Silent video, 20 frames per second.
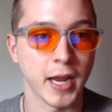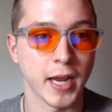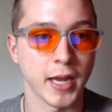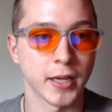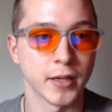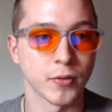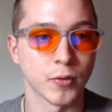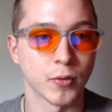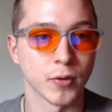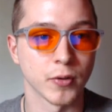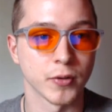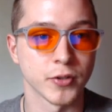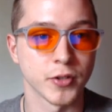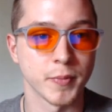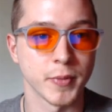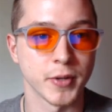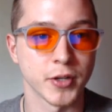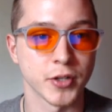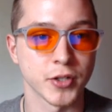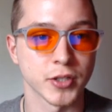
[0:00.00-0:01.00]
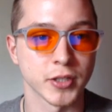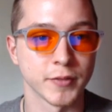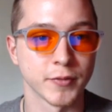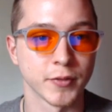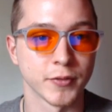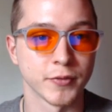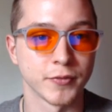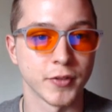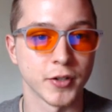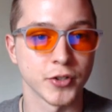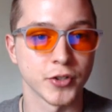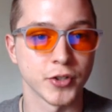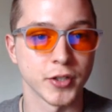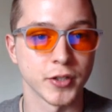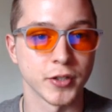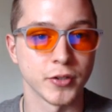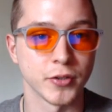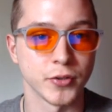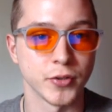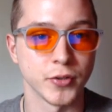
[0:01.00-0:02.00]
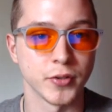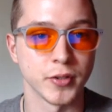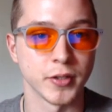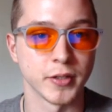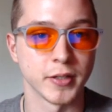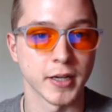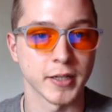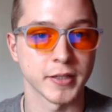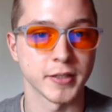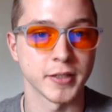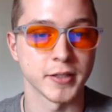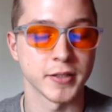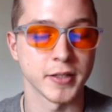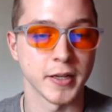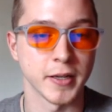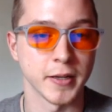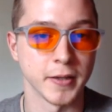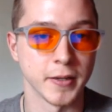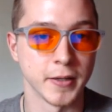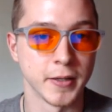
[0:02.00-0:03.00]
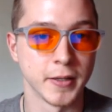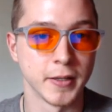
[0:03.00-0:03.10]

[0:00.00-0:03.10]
and or diminished liver function due to toxicity.